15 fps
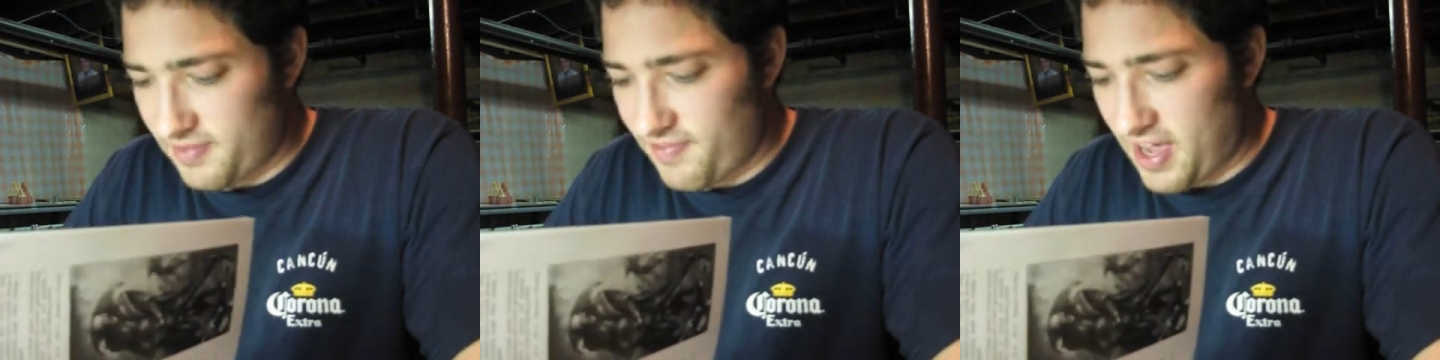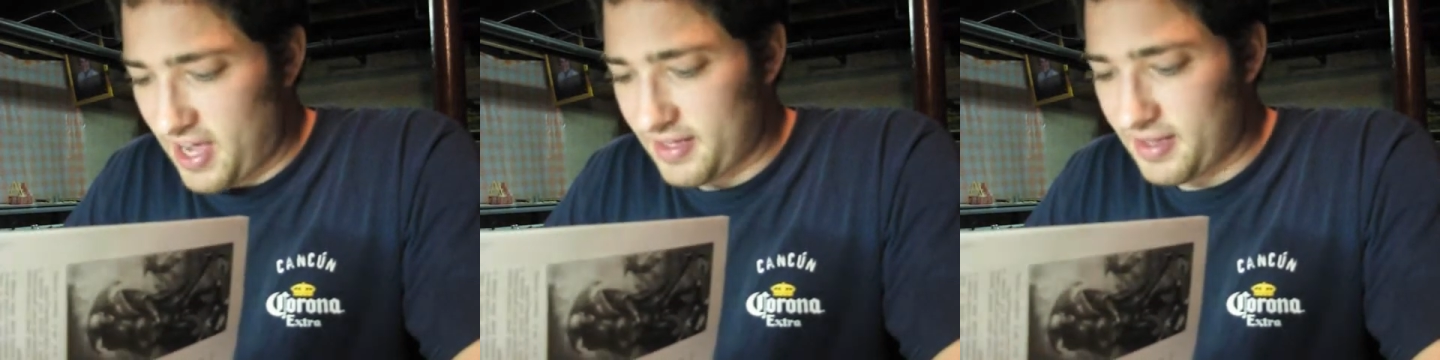
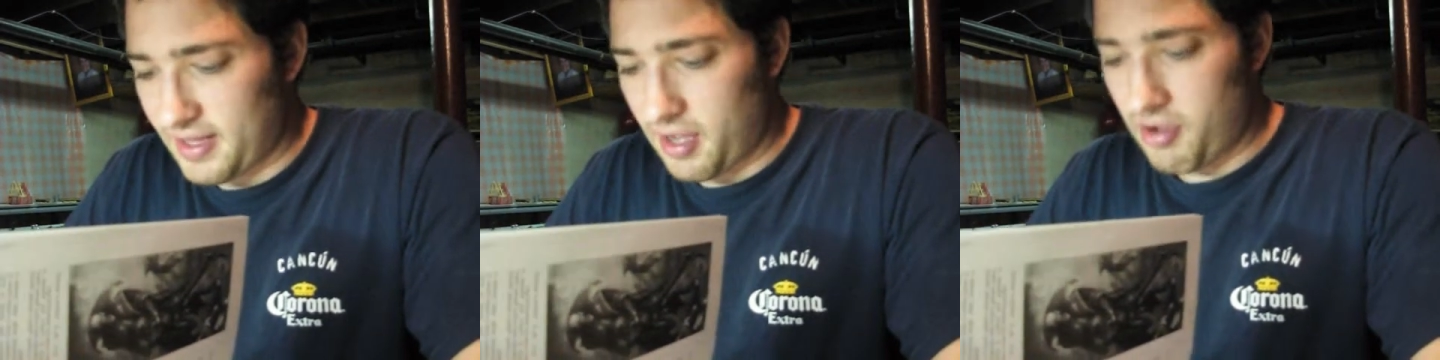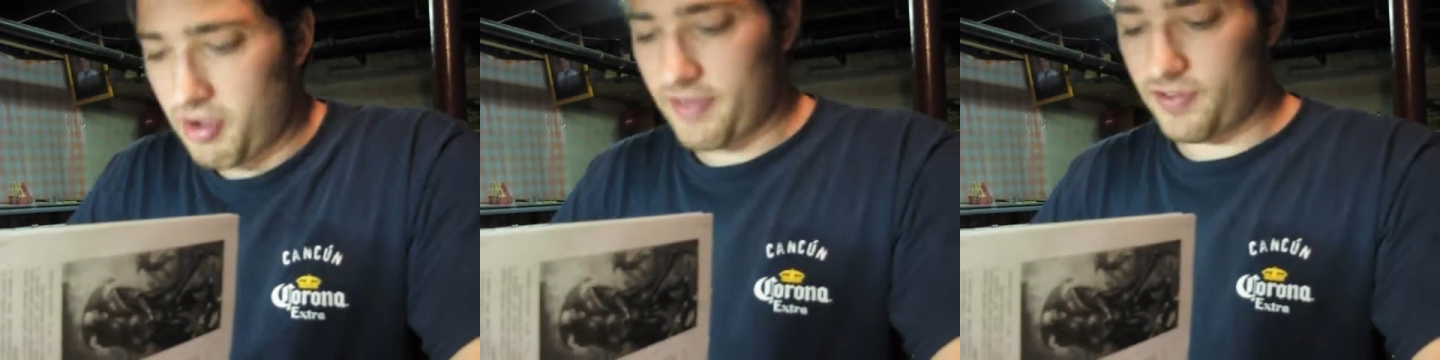the fact that
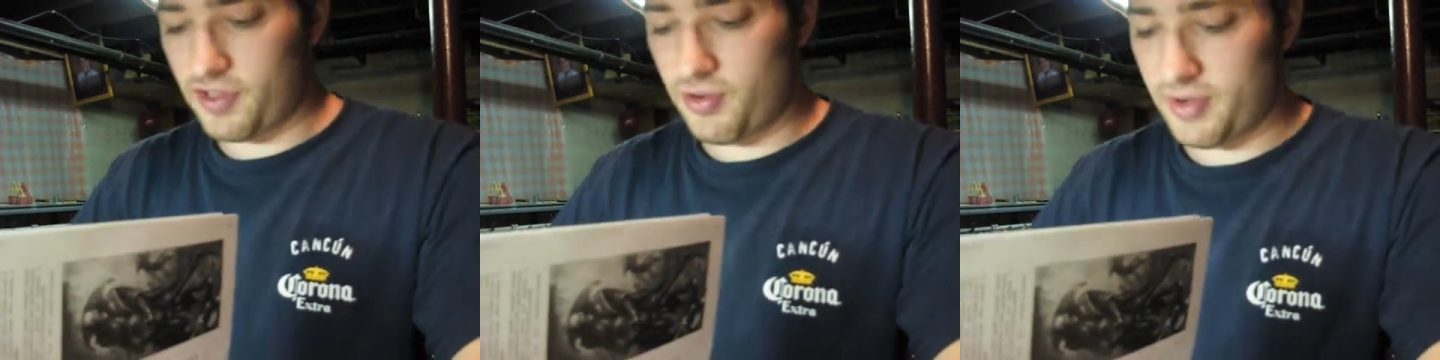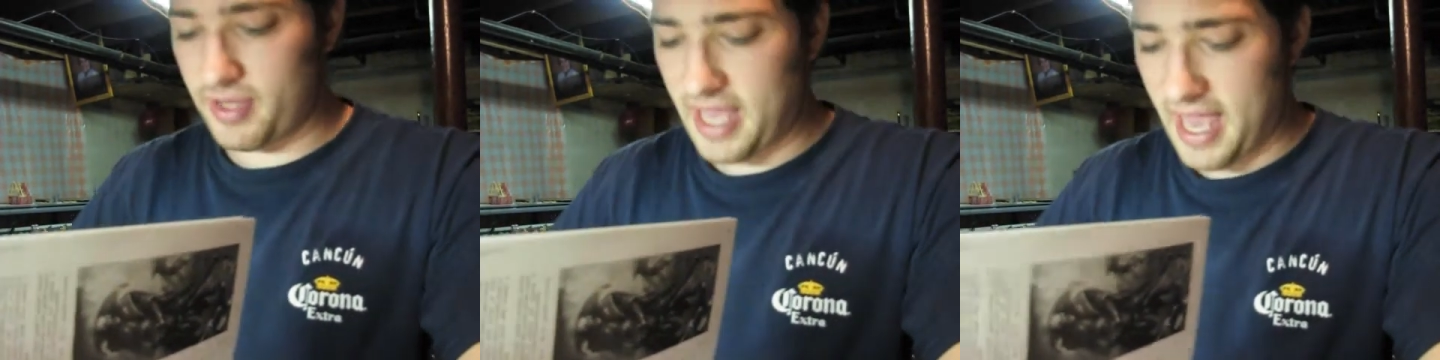they all have
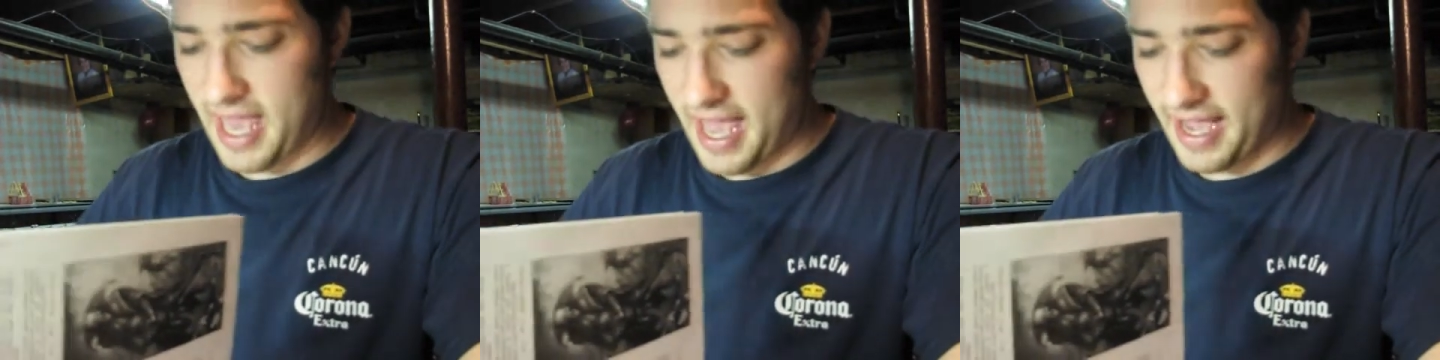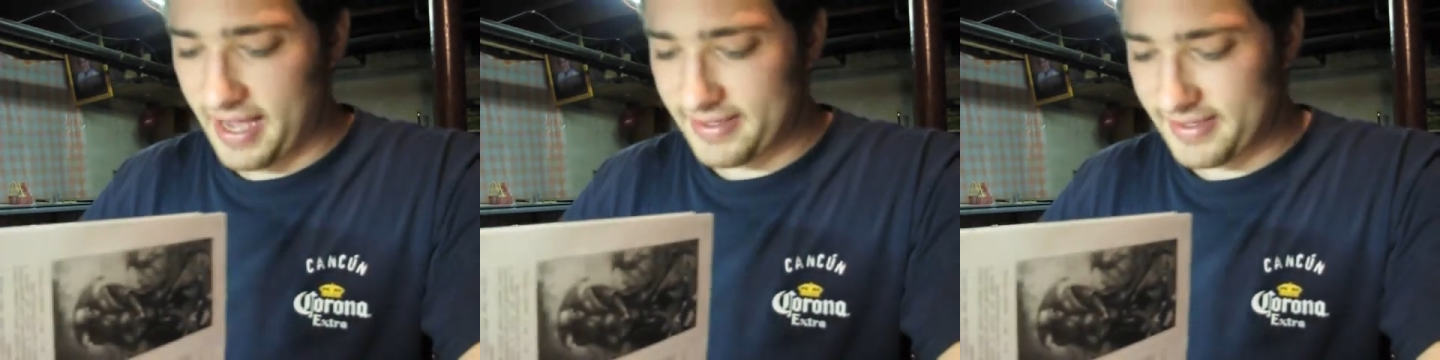2
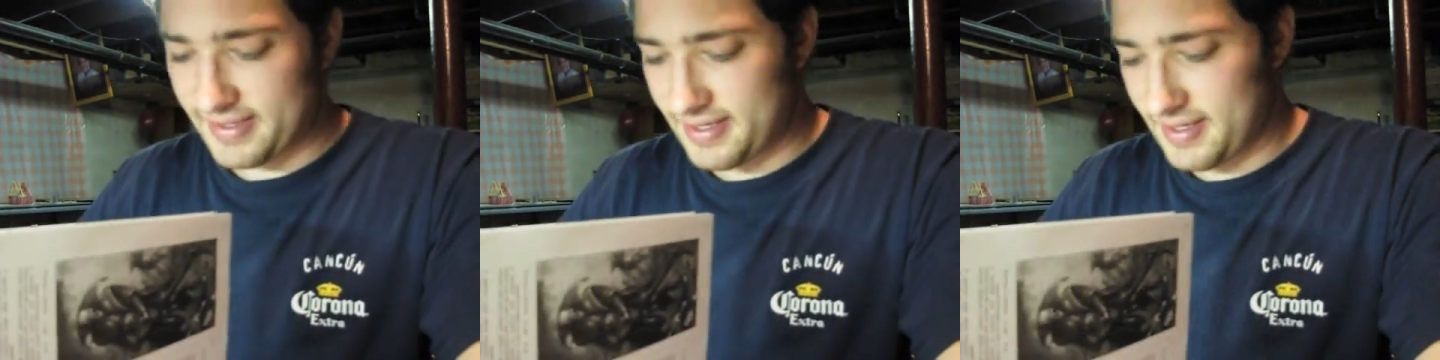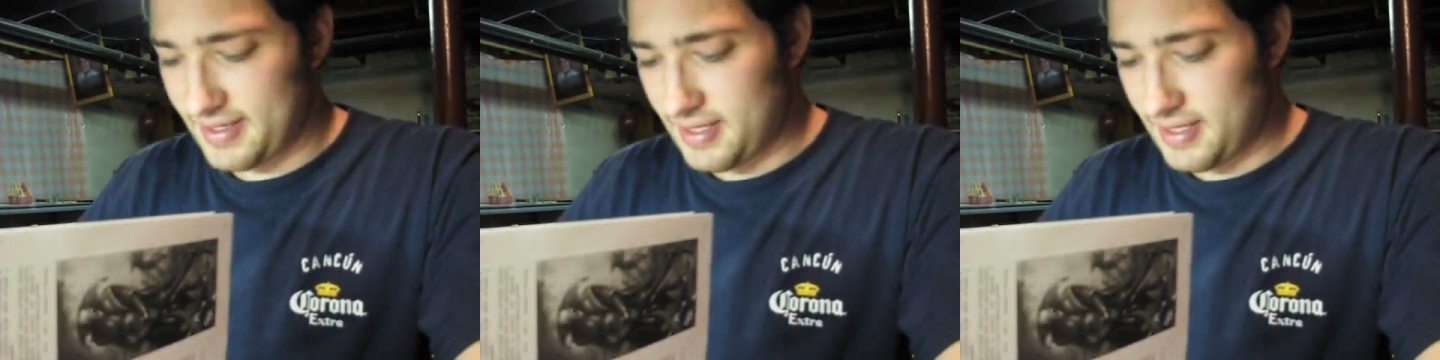attacks.